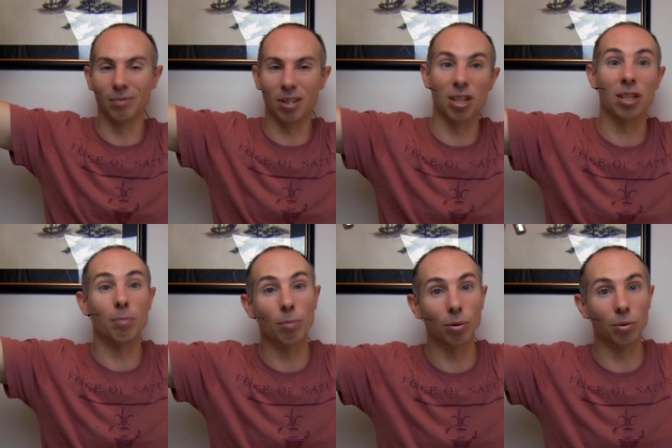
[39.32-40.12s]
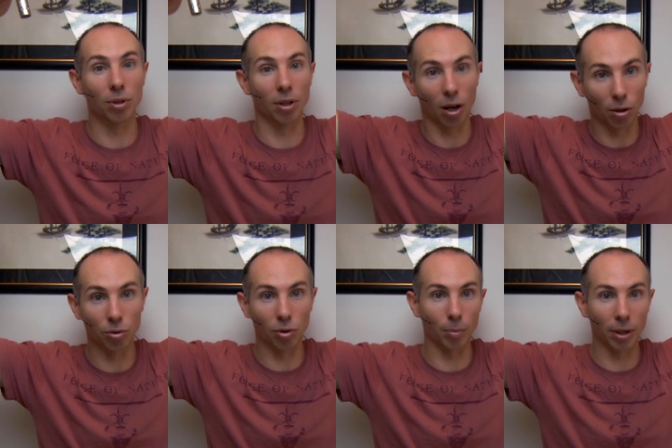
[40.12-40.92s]
the cymbals and the whole
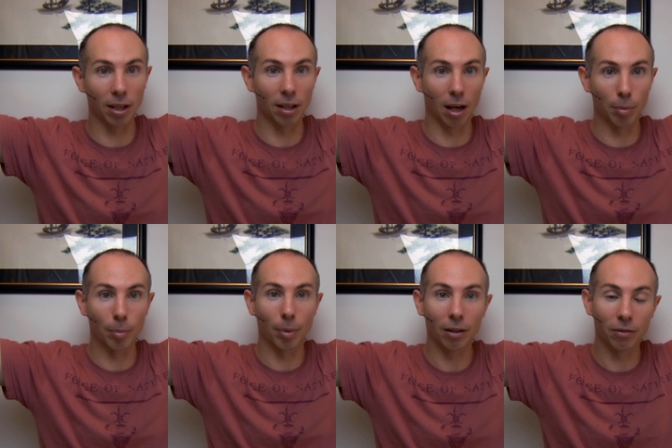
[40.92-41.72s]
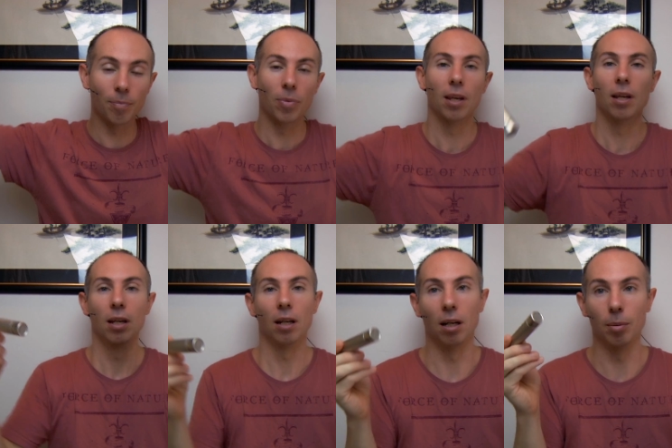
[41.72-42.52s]
drum kit up above.
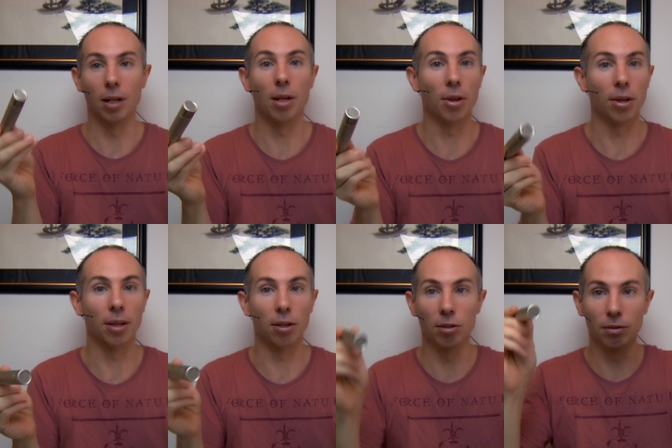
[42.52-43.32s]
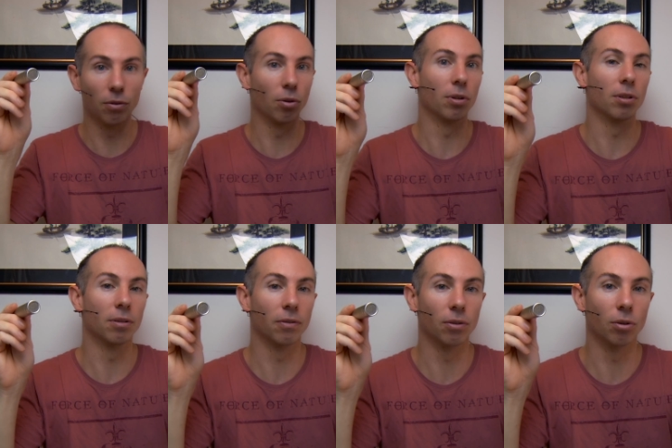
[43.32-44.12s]
Another thing they're used for is
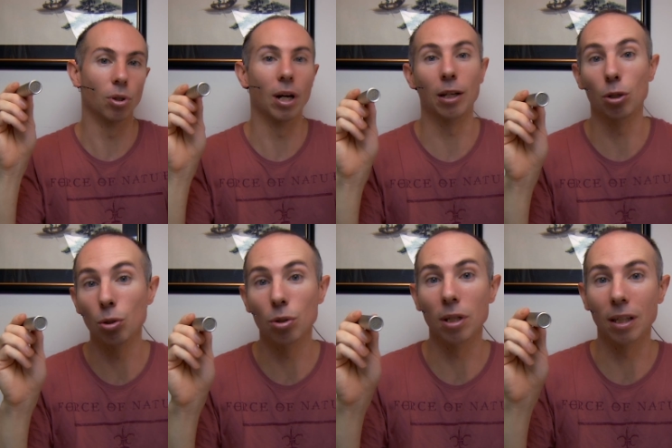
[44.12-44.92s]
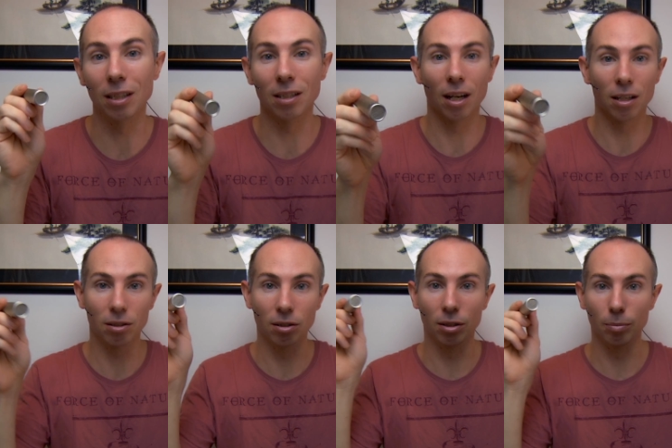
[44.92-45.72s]
for acoustic guitars,
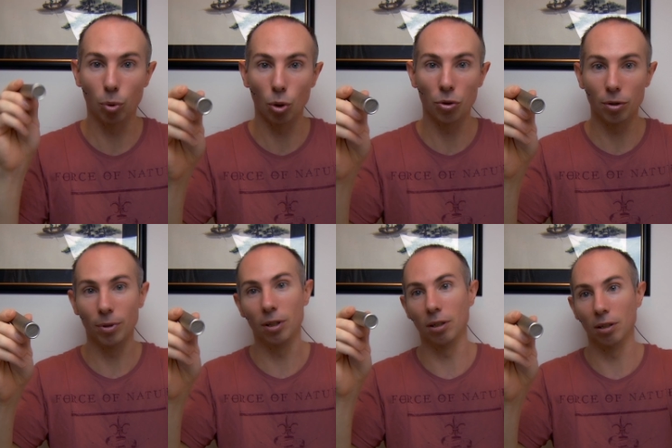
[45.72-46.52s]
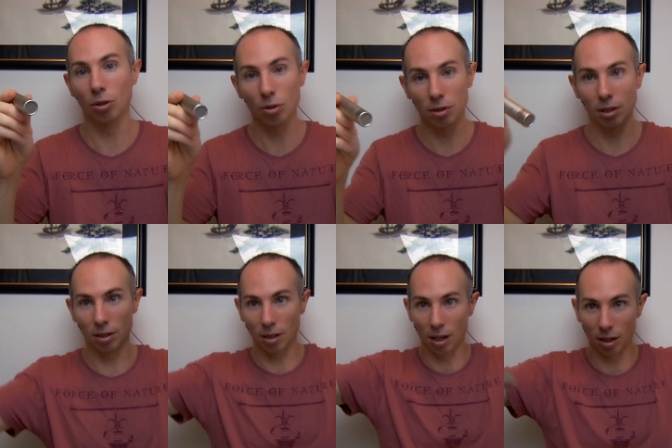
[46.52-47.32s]
so you could point them at the acoustic
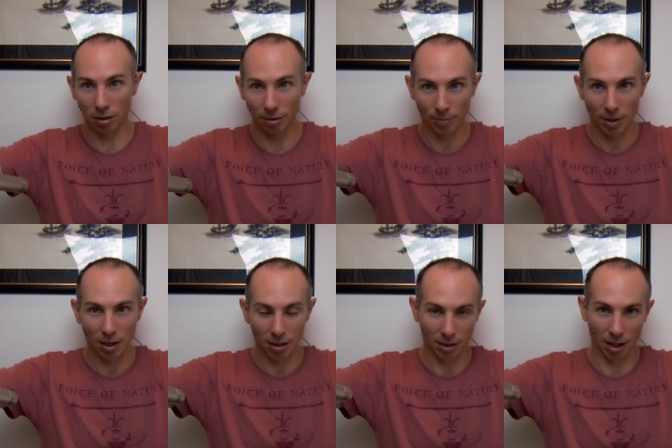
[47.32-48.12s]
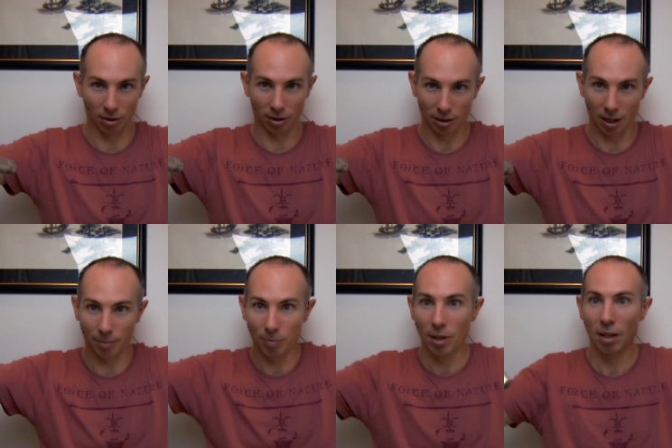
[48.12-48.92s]
guitars down like
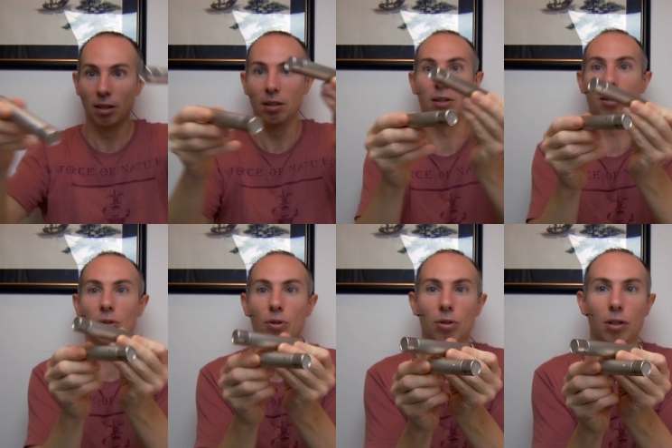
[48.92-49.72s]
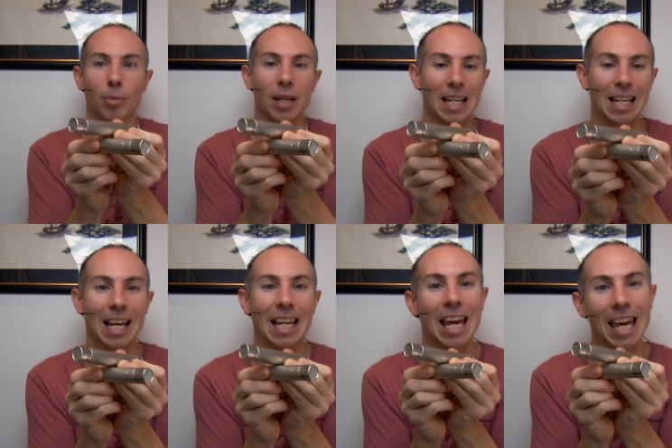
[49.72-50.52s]
that. You can use them in
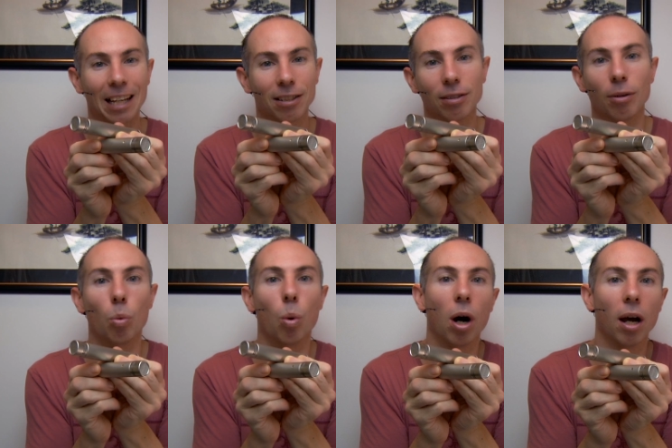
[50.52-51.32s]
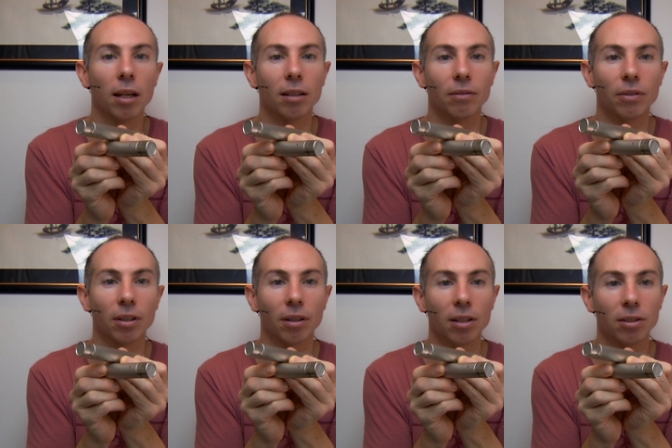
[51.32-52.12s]
a XY
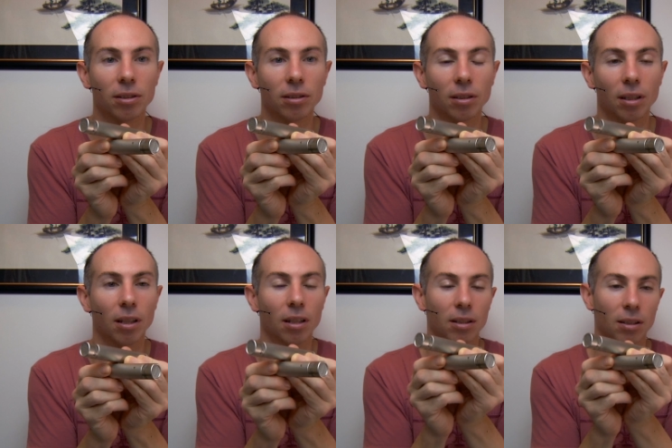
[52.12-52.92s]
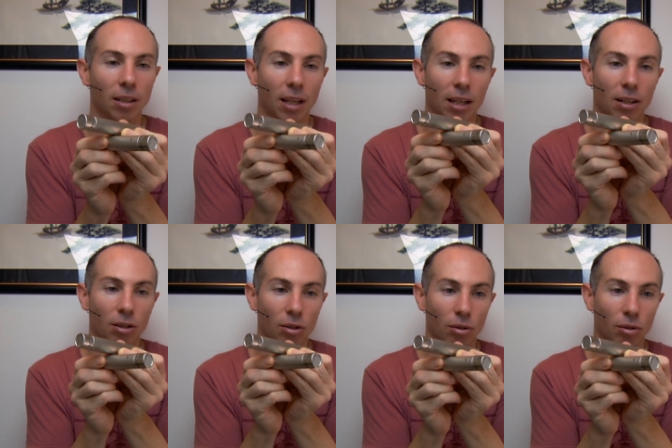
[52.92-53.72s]
configuration to get
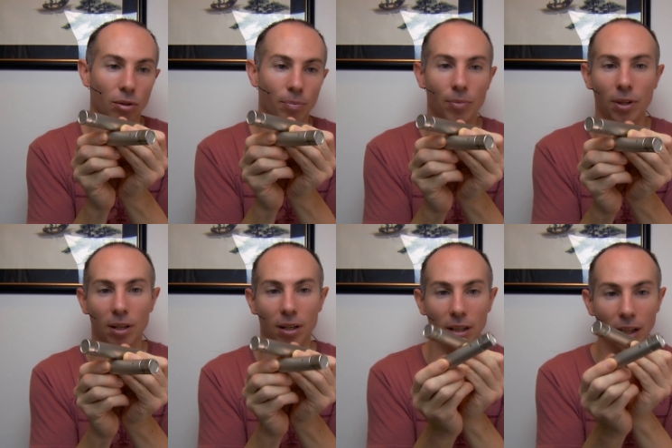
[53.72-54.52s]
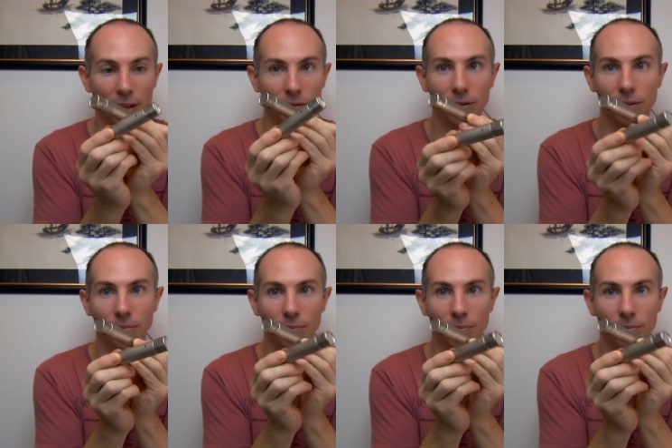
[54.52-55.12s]
your left